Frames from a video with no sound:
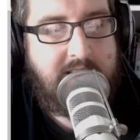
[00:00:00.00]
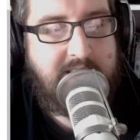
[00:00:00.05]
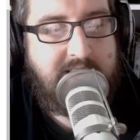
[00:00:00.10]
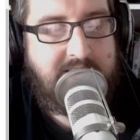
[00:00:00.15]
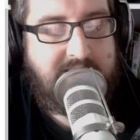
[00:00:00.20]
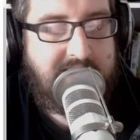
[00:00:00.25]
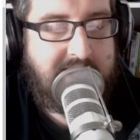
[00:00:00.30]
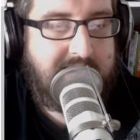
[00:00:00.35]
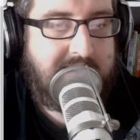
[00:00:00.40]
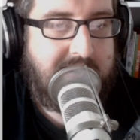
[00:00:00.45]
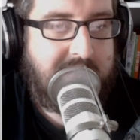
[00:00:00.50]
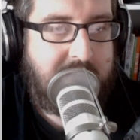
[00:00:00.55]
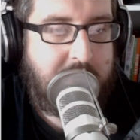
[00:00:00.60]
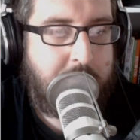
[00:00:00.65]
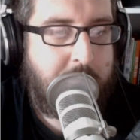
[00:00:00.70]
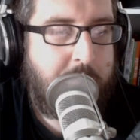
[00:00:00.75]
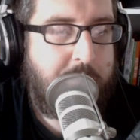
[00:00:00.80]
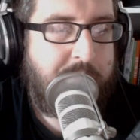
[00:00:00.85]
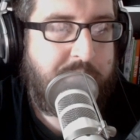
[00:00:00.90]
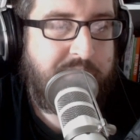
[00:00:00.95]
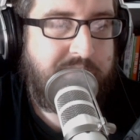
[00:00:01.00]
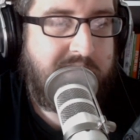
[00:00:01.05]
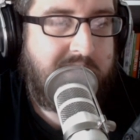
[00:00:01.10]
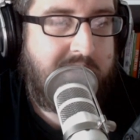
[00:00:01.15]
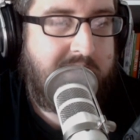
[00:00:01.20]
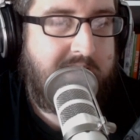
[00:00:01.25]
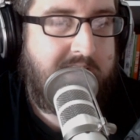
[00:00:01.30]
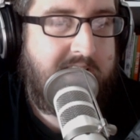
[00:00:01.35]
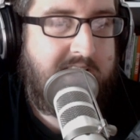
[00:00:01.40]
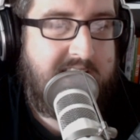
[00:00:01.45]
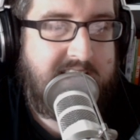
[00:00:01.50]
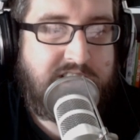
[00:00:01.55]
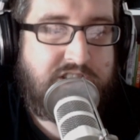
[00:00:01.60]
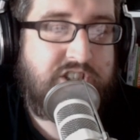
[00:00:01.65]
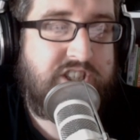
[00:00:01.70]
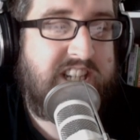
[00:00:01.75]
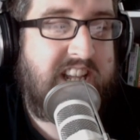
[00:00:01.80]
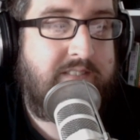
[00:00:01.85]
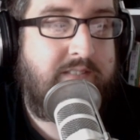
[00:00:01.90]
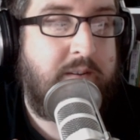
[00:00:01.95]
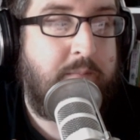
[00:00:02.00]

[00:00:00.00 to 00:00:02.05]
deadly. And just having